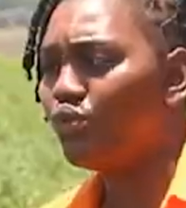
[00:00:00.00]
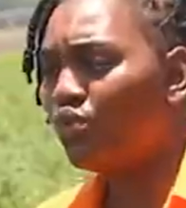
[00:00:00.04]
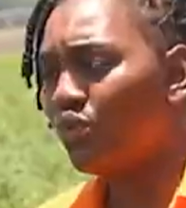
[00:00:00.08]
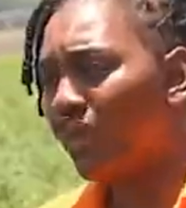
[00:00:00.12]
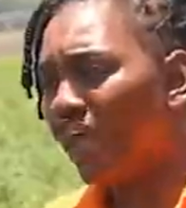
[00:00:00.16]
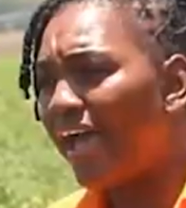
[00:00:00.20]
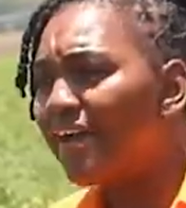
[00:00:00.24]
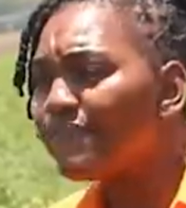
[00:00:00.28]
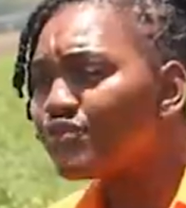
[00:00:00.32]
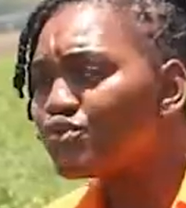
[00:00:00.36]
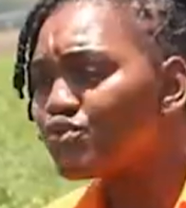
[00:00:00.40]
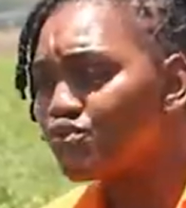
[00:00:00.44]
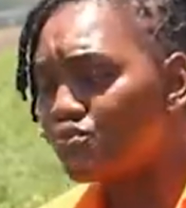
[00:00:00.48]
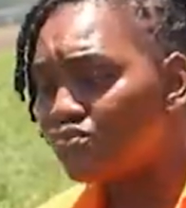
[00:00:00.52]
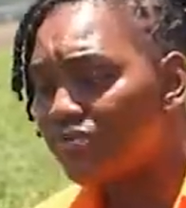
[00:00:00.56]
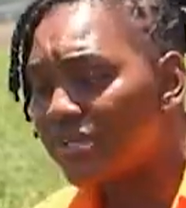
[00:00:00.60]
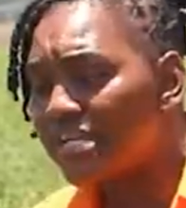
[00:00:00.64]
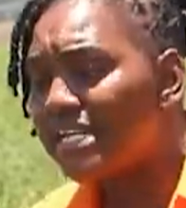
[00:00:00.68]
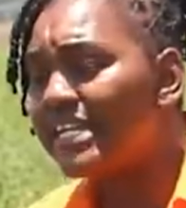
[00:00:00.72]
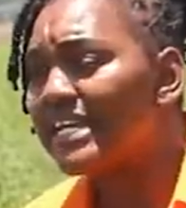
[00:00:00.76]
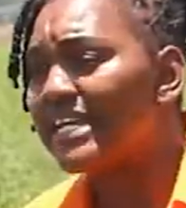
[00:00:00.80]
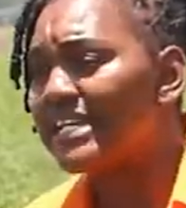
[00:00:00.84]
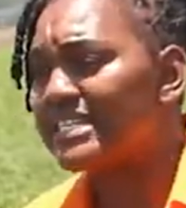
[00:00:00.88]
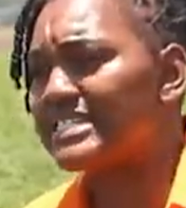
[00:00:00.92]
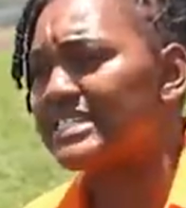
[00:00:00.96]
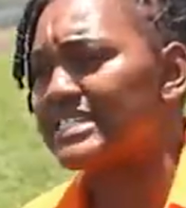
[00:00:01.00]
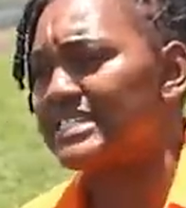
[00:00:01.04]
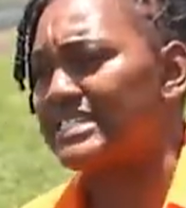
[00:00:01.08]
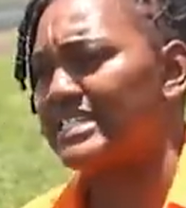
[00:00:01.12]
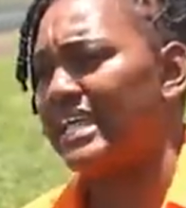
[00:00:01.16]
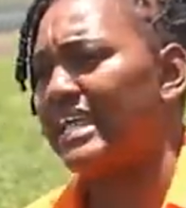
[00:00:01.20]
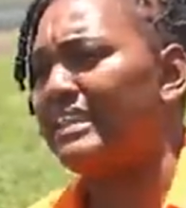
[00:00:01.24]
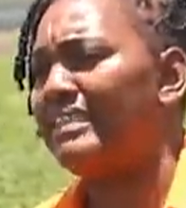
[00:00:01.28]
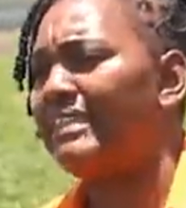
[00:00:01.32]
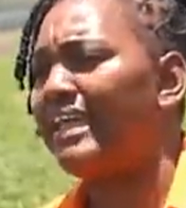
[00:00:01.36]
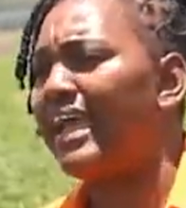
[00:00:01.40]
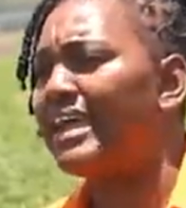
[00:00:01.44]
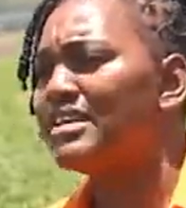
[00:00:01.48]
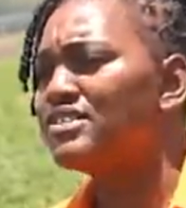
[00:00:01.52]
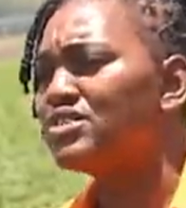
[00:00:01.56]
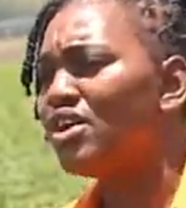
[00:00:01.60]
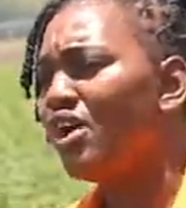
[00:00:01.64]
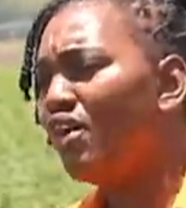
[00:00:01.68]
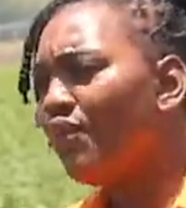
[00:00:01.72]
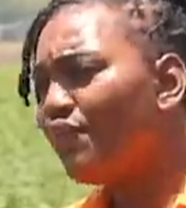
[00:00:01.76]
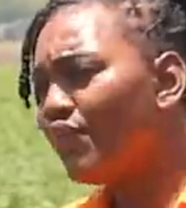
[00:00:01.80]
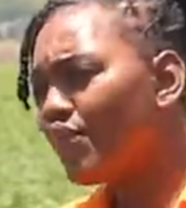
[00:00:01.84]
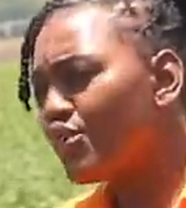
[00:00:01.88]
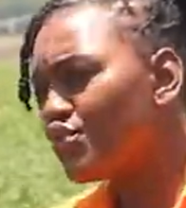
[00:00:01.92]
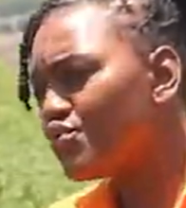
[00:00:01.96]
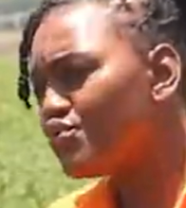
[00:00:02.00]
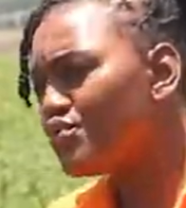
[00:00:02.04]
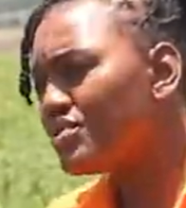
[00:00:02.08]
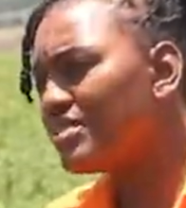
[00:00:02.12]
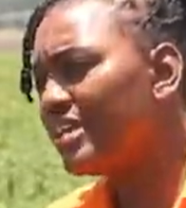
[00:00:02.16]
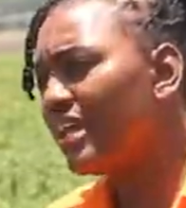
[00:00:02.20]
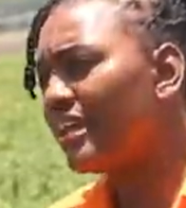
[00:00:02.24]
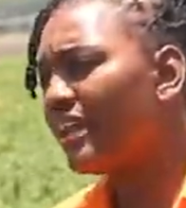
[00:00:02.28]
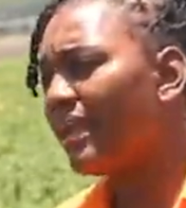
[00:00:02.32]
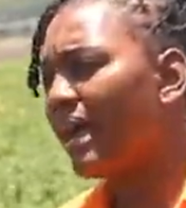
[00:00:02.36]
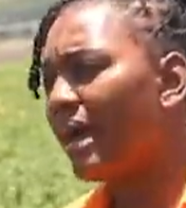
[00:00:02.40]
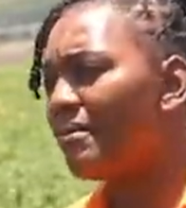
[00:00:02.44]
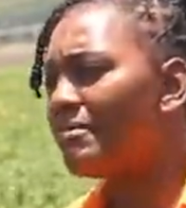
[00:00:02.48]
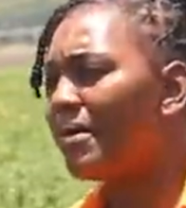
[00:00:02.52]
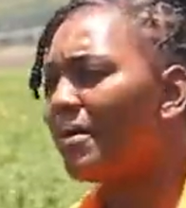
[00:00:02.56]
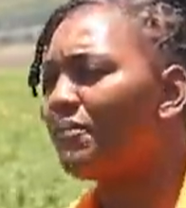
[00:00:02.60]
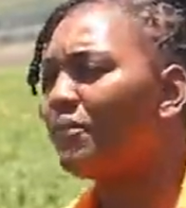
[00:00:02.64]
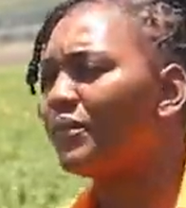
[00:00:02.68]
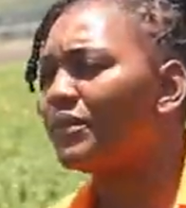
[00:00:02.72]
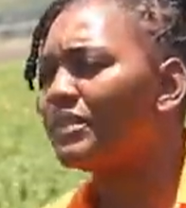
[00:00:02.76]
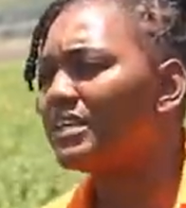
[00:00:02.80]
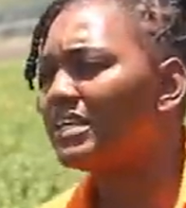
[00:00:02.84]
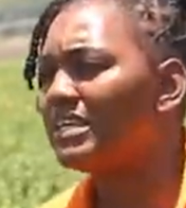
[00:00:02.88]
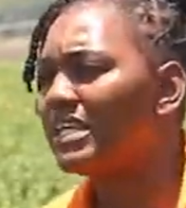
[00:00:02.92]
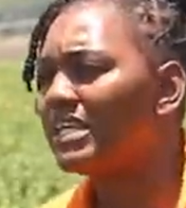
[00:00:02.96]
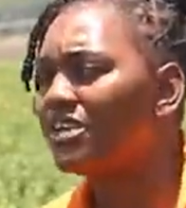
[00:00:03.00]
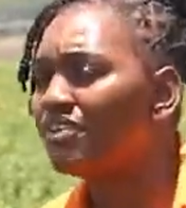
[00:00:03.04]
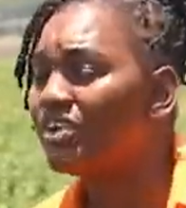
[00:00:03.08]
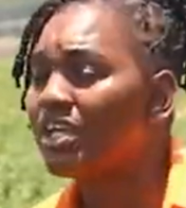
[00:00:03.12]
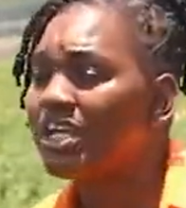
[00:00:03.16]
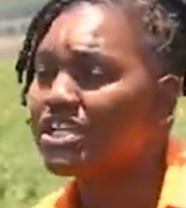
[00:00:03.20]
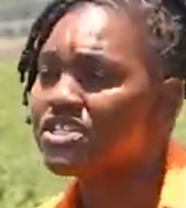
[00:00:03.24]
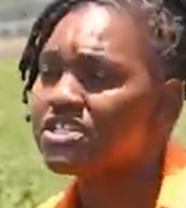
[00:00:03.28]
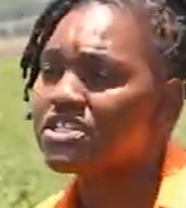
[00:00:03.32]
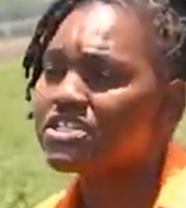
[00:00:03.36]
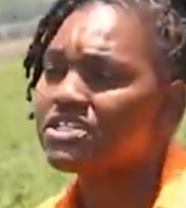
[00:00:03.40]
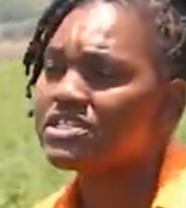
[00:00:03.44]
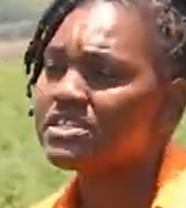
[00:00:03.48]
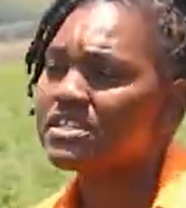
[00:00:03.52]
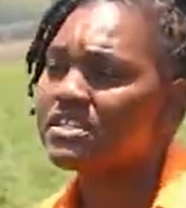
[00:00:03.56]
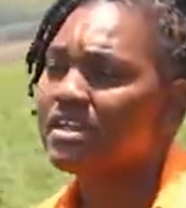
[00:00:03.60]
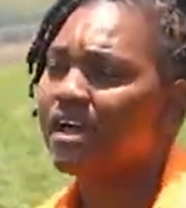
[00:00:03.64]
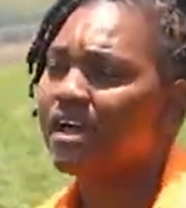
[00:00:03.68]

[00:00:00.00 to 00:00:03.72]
you have to really understand that for you to then come up with an irrigation